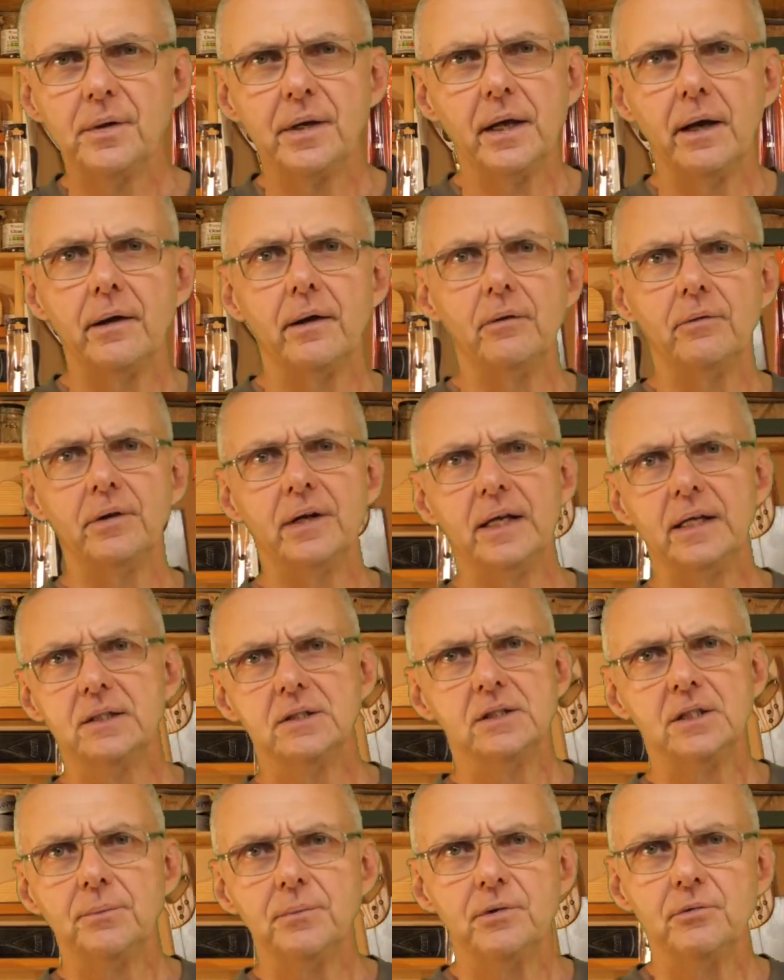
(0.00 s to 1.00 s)
going on here.
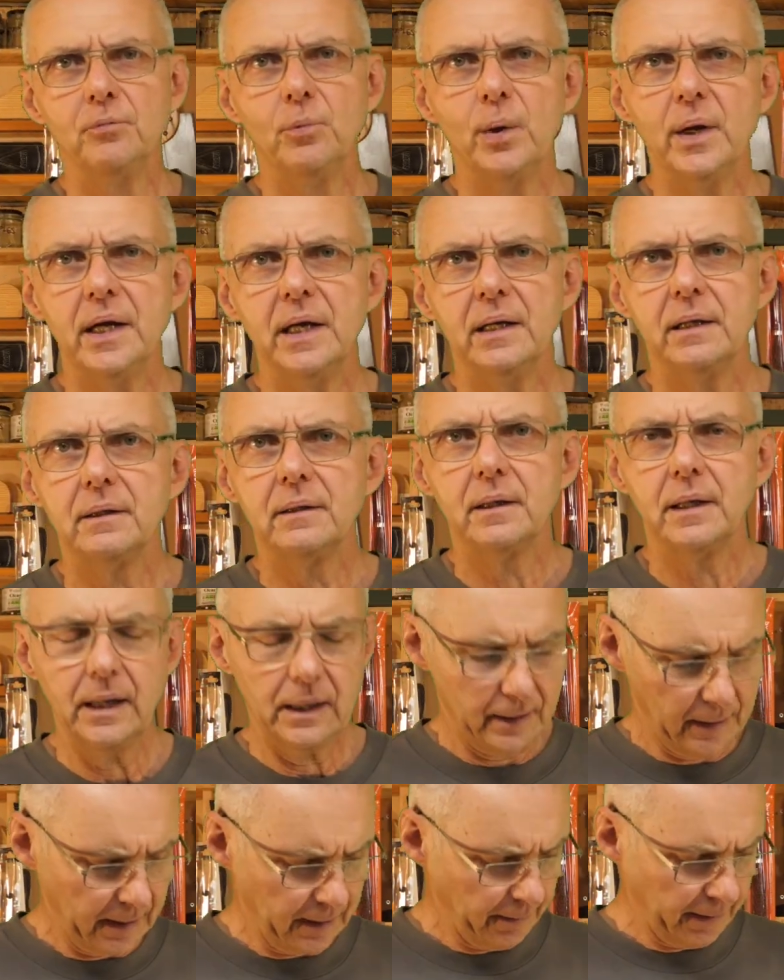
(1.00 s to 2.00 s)
Something weird.
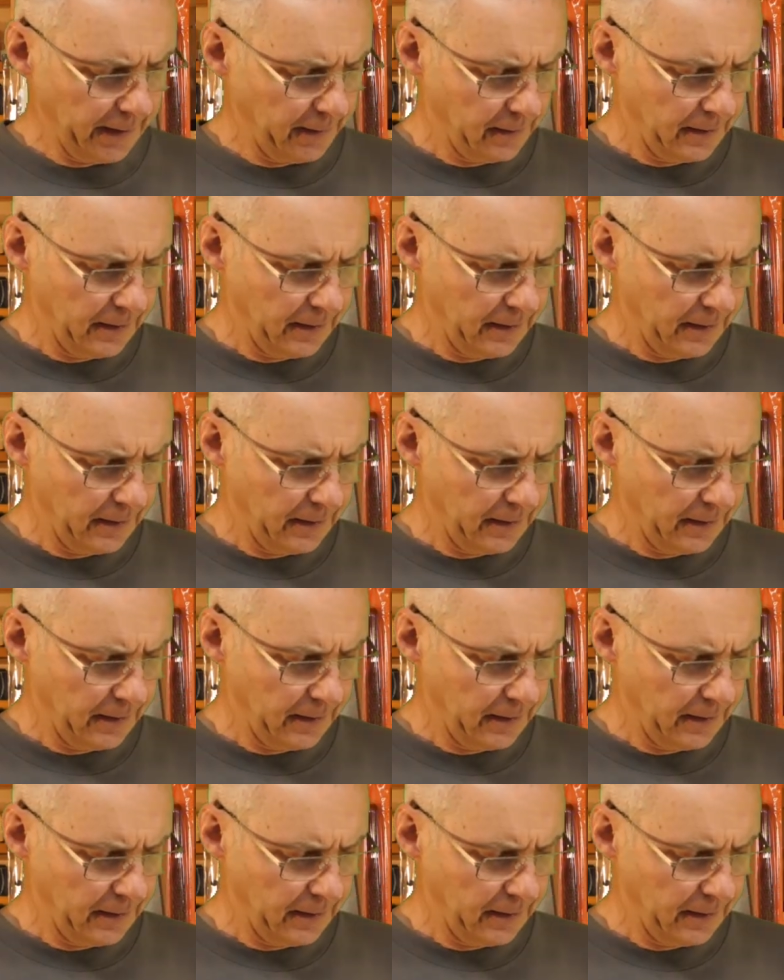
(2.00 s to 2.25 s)
Anyway.